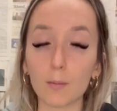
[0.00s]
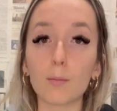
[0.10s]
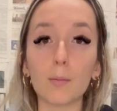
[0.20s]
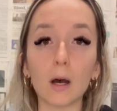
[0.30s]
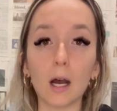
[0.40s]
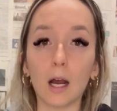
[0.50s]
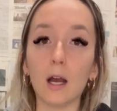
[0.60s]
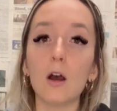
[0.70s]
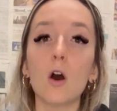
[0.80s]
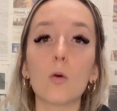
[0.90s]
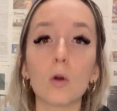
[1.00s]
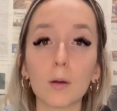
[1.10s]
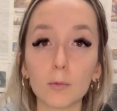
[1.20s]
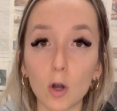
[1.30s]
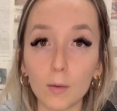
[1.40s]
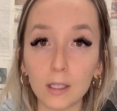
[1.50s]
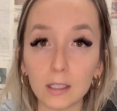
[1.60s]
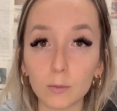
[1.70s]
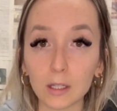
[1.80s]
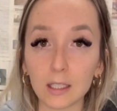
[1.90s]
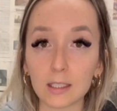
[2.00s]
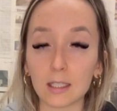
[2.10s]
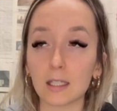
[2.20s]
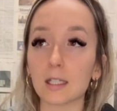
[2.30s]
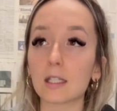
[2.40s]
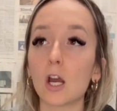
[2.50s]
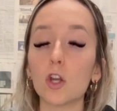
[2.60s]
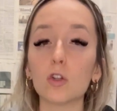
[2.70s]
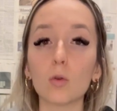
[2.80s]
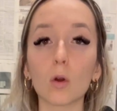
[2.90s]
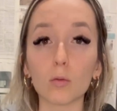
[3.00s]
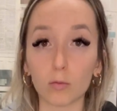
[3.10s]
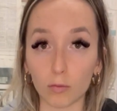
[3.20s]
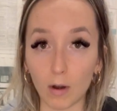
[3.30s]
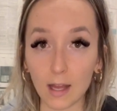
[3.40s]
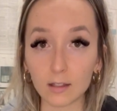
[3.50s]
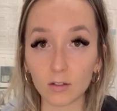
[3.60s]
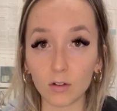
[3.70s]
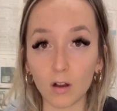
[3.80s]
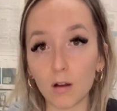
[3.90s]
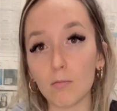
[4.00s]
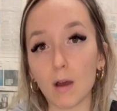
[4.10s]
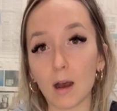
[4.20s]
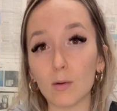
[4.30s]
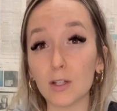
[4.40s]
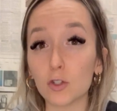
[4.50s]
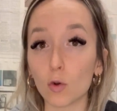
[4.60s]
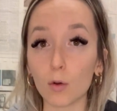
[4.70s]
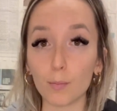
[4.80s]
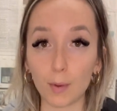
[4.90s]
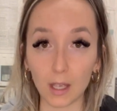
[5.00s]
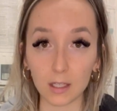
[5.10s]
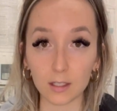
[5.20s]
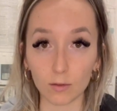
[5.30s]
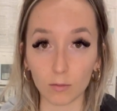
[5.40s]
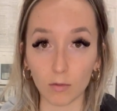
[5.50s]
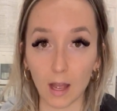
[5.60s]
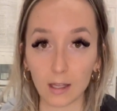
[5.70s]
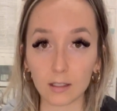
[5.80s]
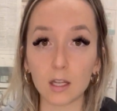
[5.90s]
But where I'm going with this is your rental amount is your base rent.